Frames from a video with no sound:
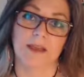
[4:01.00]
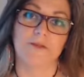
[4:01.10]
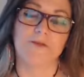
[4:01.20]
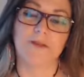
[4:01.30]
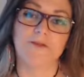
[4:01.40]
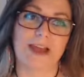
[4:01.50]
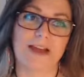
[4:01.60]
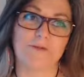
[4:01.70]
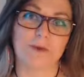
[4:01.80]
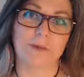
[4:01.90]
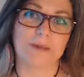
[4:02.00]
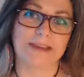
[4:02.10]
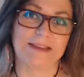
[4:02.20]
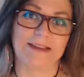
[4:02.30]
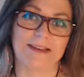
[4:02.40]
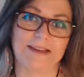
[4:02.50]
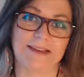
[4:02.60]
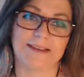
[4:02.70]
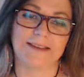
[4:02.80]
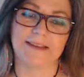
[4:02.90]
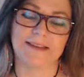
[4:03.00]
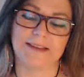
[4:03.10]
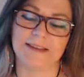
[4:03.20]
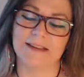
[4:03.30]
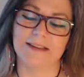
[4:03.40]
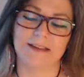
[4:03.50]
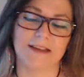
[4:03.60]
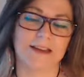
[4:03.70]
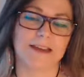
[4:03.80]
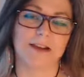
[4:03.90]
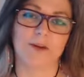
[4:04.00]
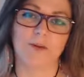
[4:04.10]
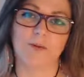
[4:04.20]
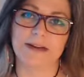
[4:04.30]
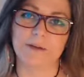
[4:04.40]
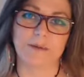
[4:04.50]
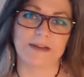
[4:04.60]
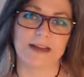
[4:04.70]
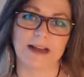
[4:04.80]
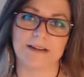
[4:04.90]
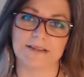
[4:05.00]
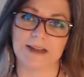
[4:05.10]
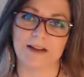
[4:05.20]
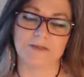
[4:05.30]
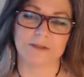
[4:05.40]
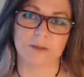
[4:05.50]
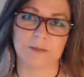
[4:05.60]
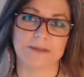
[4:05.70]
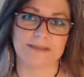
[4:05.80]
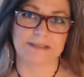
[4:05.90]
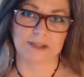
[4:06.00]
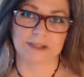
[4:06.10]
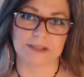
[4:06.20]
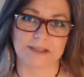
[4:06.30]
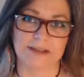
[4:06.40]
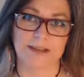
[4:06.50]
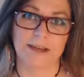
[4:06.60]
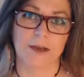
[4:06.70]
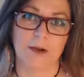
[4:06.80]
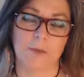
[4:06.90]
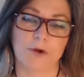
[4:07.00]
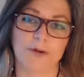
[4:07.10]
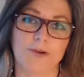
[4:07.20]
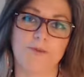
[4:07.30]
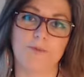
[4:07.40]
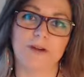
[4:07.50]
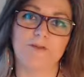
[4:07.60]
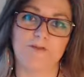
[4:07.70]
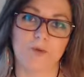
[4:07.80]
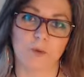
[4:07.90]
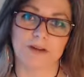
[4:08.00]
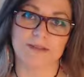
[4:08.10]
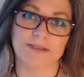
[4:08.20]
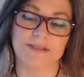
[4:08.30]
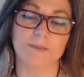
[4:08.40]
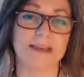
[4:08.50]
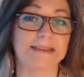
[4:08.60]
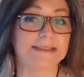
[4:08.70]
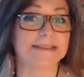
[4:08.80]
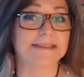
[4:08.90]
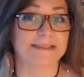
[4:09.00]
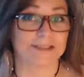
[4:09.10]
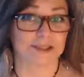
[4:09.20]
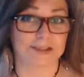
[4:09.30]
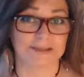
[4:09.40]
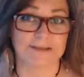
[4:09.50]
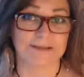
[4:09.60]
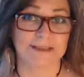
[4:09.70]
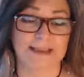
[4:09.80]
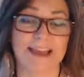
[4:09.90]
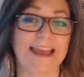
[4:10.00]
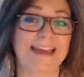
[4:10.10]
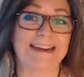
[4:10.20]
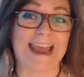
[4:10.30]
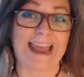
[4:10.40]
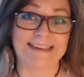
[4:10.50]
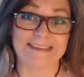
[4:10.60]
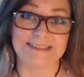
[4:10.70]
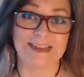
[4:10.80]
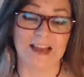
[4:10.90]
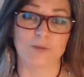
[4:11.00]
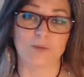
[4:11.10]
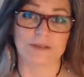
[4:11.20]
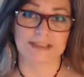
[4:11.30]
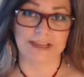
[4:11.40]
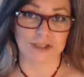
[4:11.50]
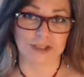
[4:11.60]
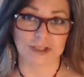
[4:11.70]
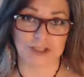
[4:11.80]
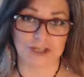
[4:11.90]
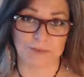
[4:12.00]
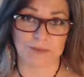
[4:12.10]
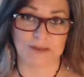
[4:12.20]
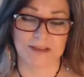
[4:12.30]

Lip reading: If you've ever been in the incredibly uncomfortable position where you've been forced to make the decision and end a relationship,